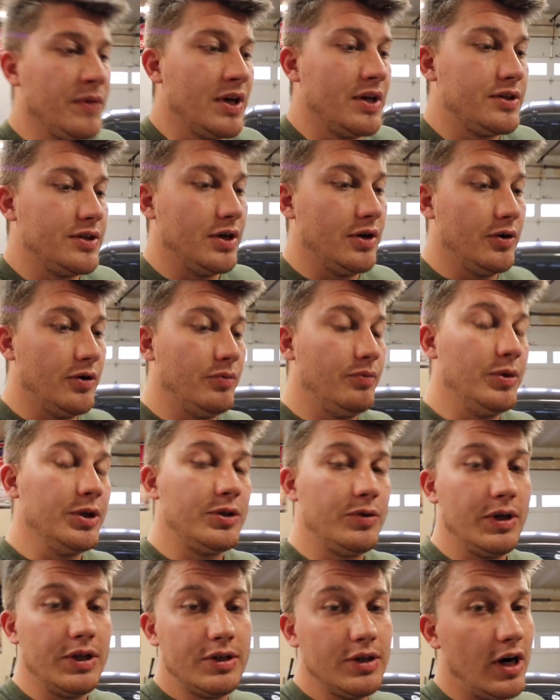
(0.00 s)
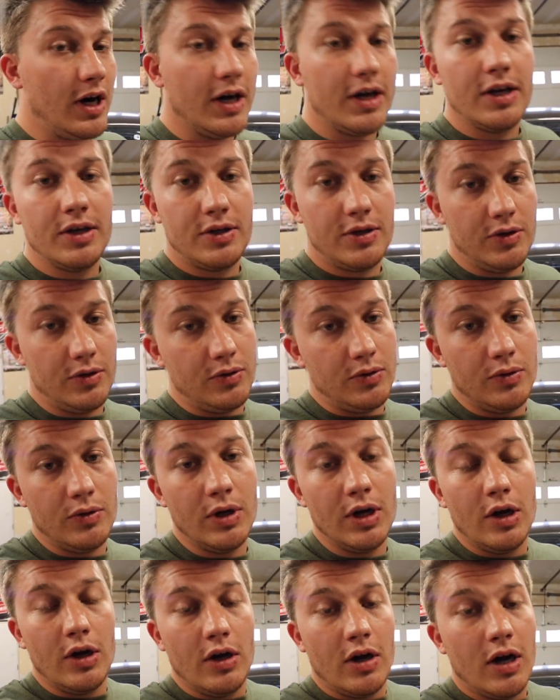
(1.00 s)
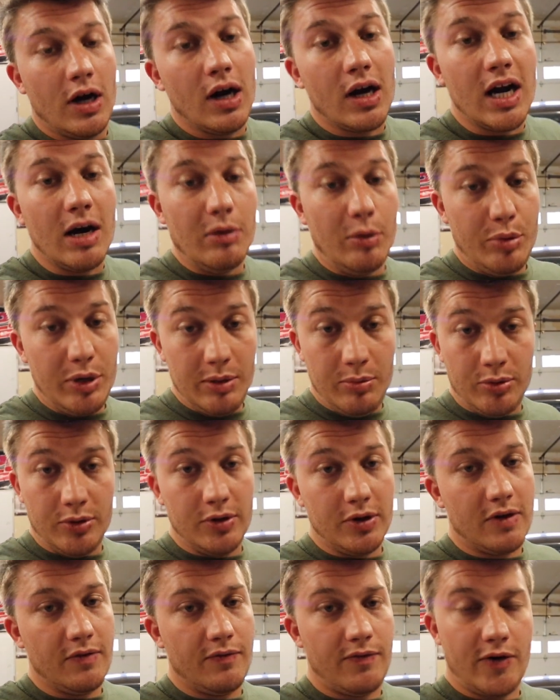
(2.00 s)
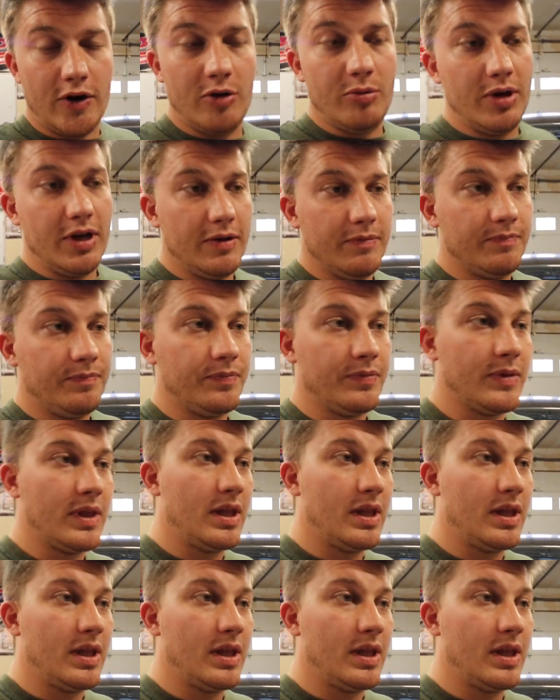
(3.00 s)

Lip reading: So between talking to a couple people and confirming,